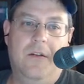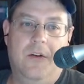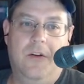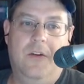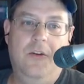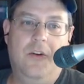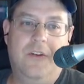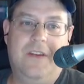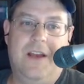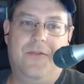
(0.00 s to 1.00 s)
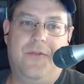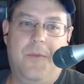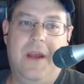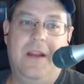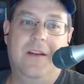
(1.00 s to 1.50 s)
good test for
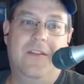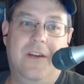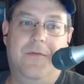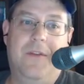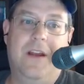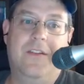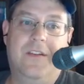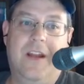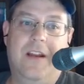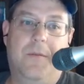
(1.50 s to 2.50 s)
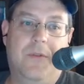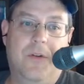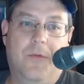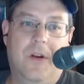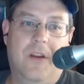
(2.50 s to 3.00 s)
Maine to see if they can stand up
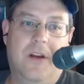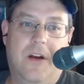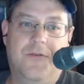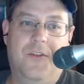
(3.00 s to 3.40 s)
to one of the country's